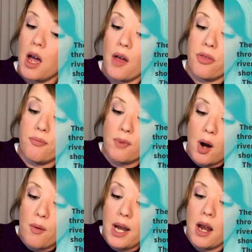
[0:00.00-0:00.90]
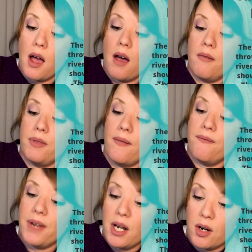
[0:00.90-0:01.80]
A throwing of the
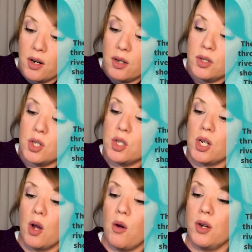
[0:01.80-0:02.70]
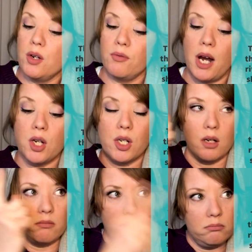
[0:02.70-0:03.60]
finger to show a
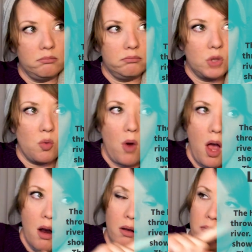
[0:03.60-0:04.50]
direction to walk.